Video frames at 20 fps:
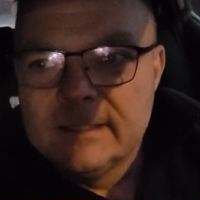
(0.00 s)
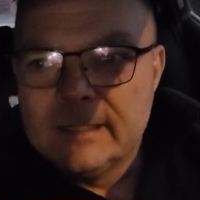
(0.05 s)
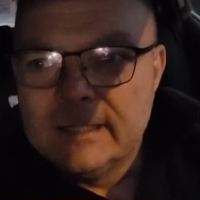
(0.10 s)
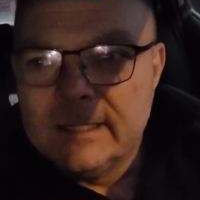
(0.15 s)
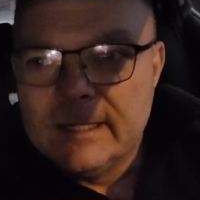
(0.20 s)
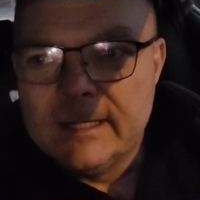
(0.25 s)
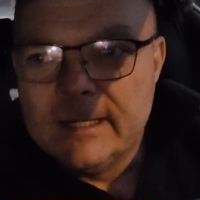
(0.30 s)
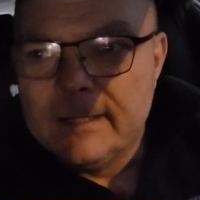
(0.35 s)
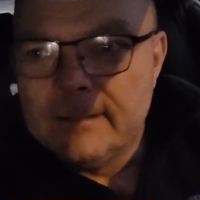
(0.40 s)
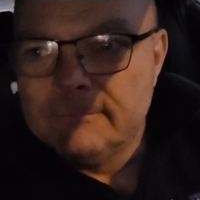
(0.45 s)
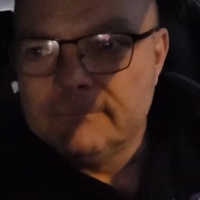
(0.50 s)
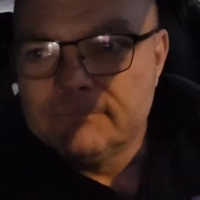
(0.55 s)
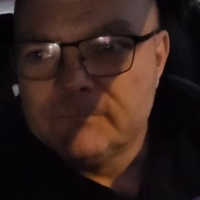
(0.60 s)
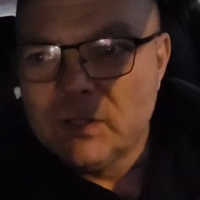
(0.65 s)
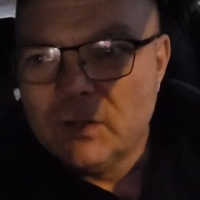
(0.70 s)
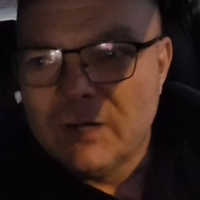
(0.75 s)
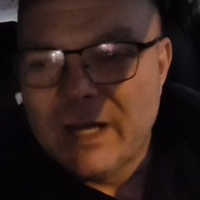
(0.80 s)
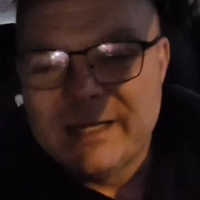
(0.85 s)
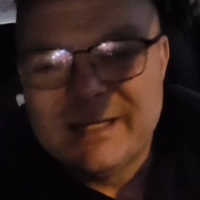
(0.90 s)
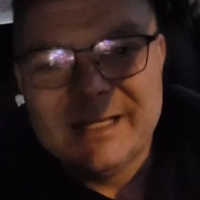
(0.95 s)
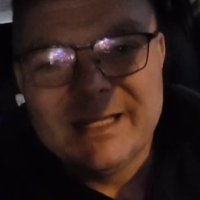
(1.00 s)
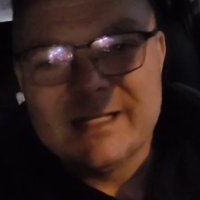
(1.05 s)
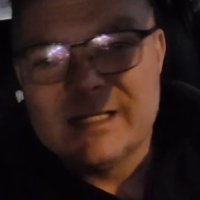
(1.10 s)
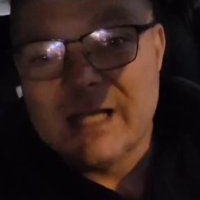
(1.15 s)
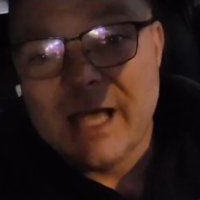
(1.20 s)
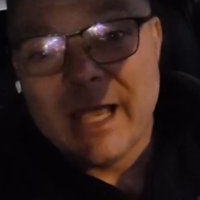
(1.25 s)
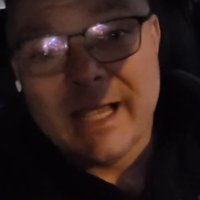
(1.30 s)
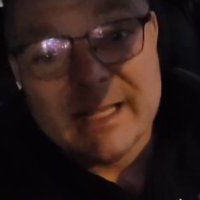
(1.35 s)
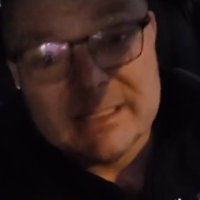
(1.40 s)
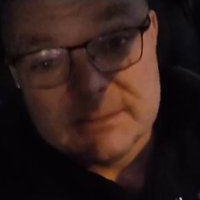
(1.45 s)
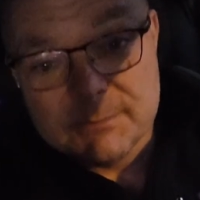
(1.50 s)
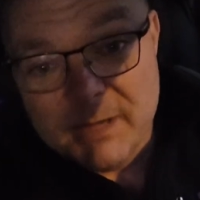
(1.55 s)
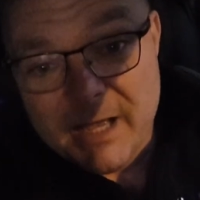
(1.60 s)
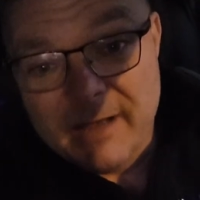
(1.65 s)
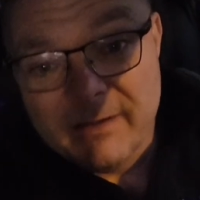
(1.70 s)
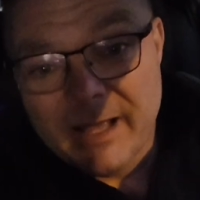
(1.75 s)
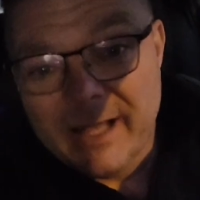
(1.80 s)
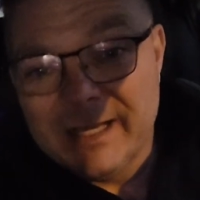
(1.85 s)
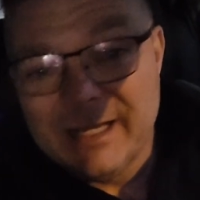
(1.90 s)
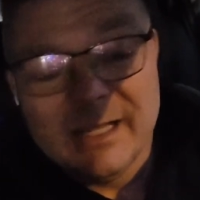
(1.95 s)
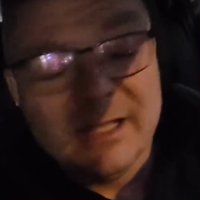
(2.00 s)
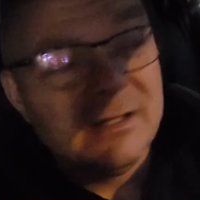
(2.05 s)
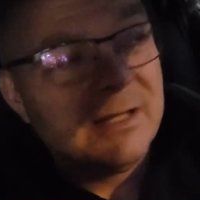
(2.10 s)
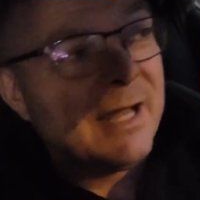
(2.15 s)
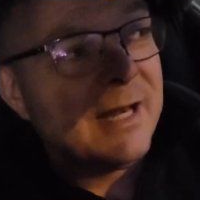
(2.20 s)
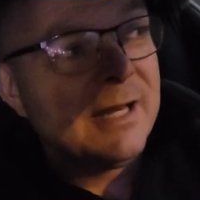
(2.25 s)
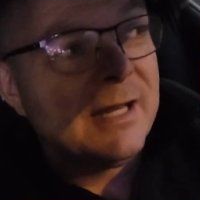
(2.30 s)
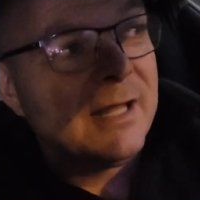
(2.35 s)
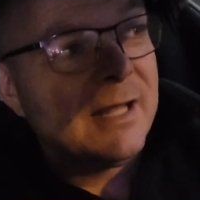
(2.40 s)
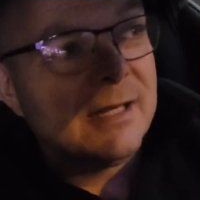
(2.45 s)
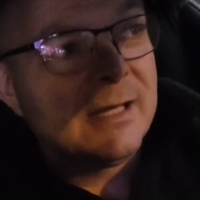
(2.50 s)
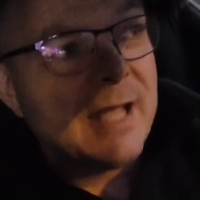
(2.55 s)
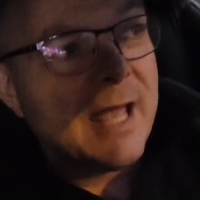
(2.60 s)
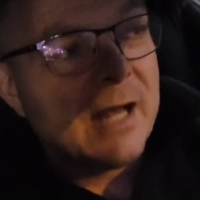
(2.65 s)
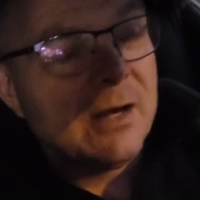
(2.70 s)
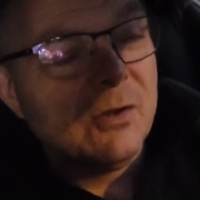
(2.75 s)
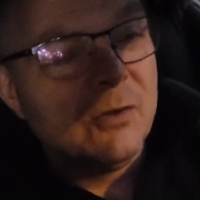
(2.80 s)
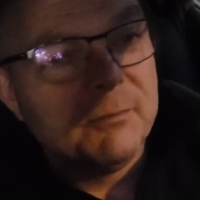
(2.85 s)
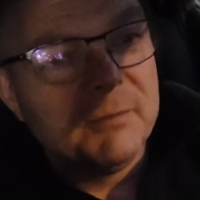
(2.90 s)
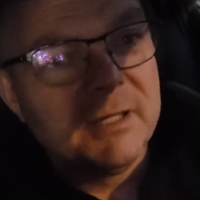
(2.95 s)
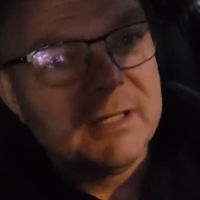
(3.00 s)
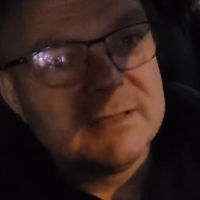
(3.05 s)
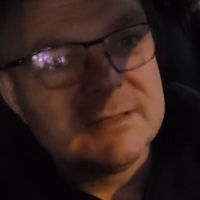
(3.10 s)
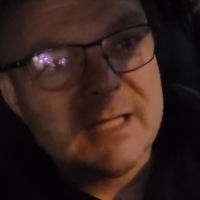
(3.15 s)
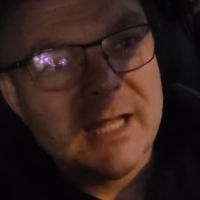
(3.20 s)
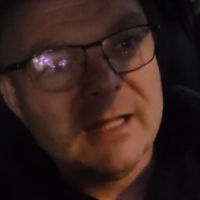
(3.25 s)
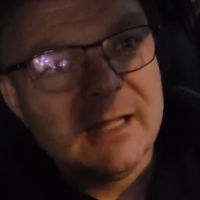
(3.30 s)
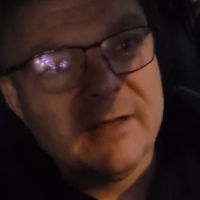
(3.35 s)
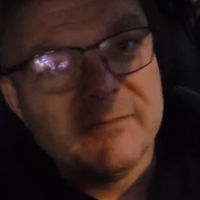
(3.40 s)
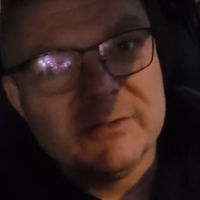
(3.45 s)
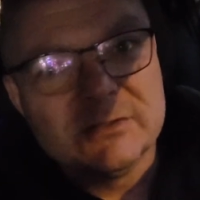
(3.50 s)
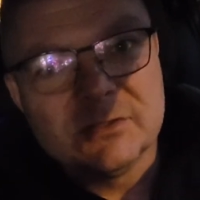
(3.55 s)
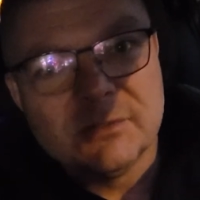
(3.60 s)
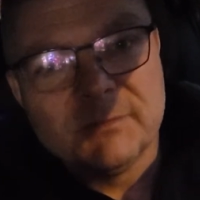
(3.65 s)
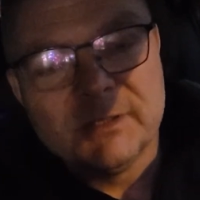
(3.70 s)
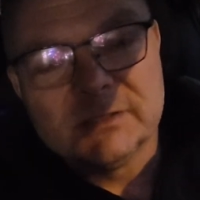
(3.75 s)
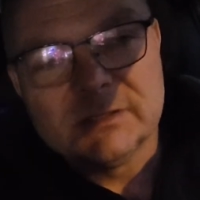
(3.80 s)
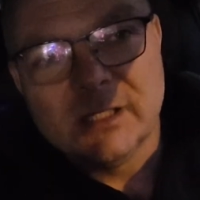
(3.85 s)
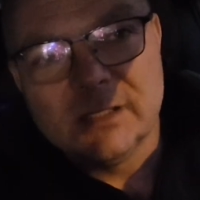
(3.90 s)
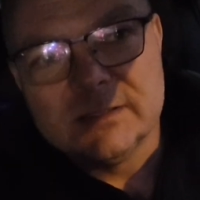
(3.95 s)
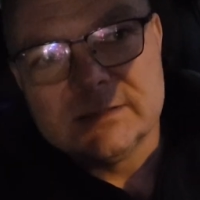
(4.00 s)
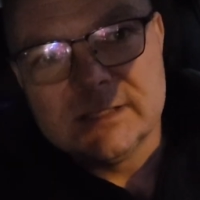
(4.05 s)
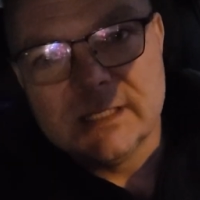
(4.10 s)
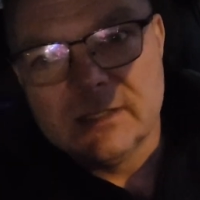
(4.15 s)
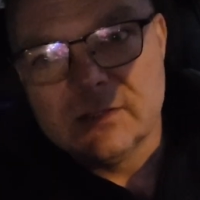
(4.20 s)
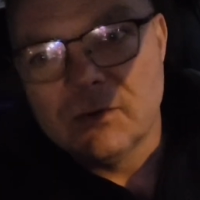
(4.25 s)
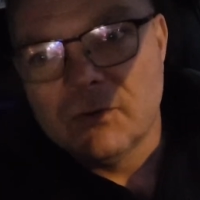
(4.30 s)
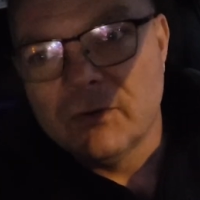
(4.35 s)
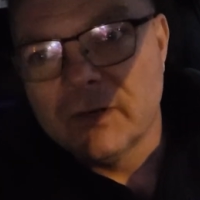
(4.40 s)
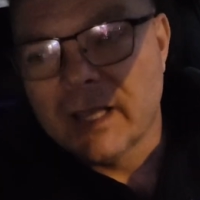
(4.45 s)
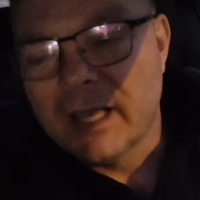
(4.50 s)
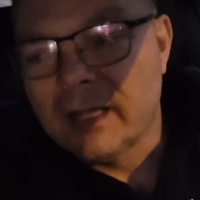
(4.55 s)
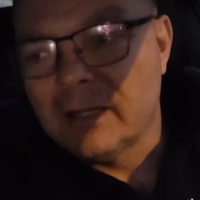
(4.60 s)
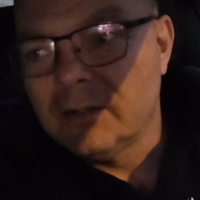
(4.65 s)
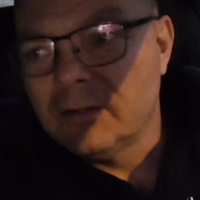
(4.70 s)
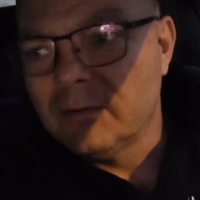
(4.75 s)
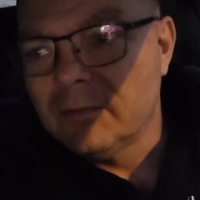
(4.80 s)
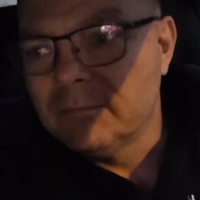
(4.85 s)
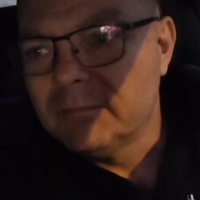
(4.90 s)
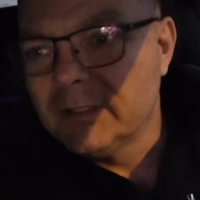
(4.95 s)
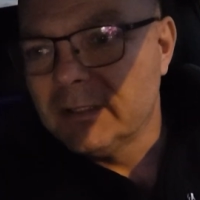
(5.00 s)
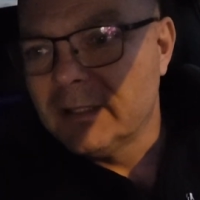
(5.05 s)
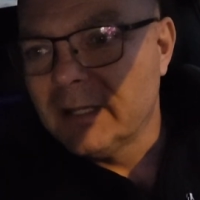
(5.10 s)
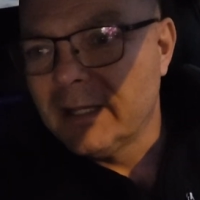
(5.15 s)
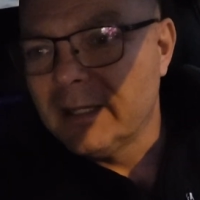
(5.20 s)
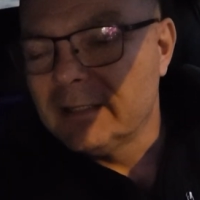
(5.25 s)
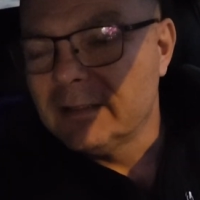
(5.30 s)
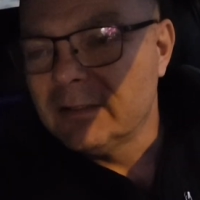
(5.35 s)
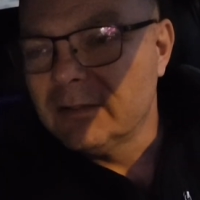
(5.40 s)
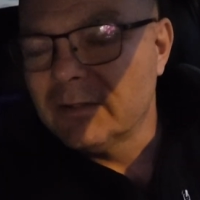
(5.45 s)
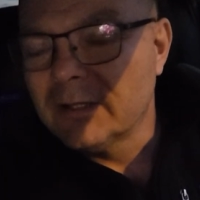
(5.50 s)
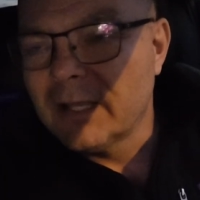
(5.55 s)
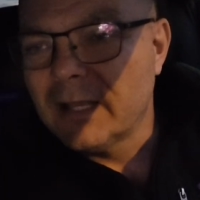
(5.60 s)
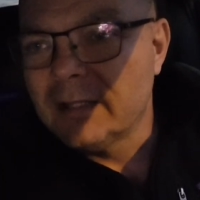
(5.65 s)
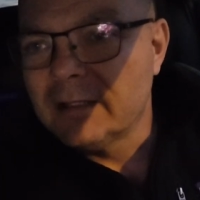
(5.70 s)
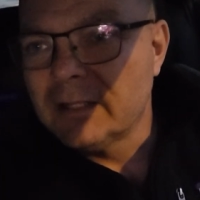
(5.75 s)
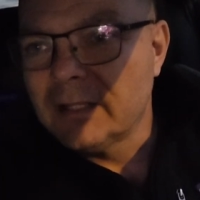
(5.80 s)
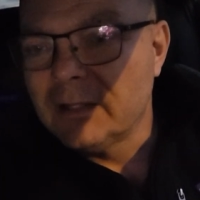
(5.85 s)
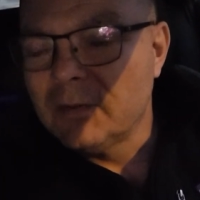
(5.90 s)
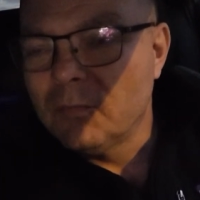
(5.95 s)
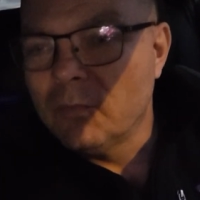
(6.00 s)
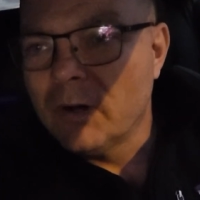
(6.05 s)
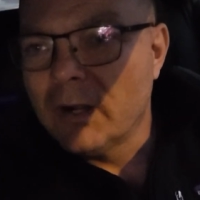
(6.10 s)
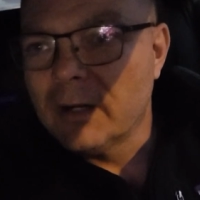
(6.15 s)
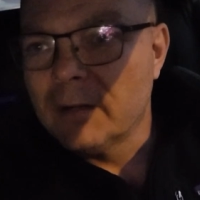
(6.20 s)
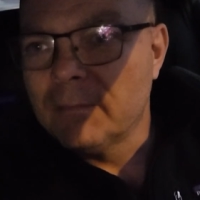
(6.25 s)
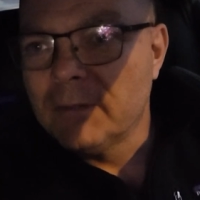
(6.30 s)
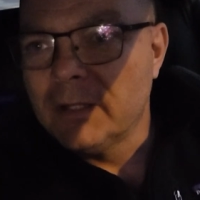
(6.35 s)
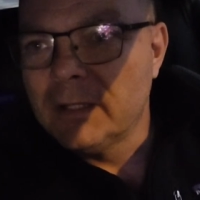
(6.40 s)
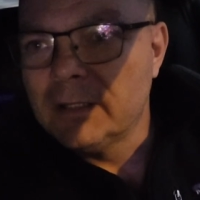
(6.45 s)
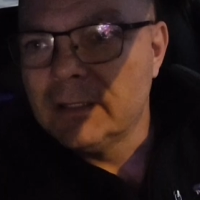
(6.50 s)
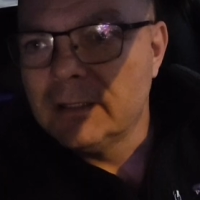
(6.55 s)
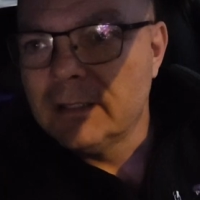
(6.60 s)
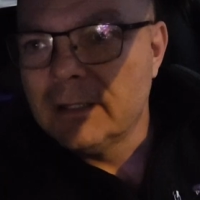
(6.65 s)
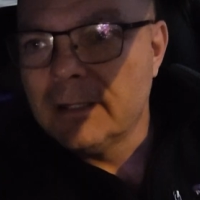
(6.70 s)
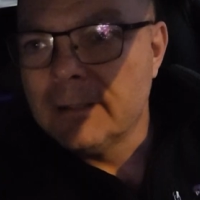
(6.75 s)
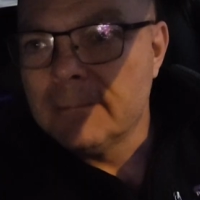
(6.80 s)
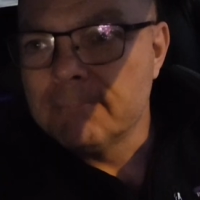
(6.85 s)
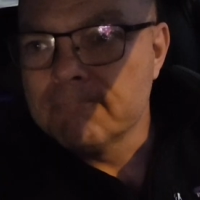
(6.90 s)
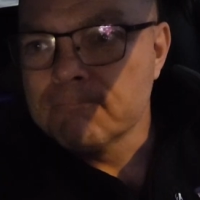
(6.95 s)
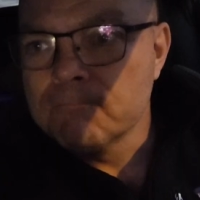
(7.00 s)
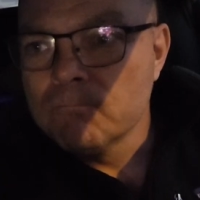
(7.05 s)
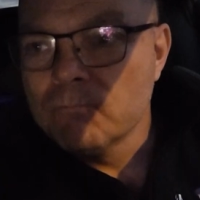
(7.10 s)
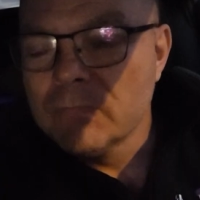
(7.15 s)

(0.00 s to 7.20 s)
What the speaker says: you know, I didn't get cantaloupe because I love it so much. I'll just eat the whole cantaloupe. I didn't look at any watermelon.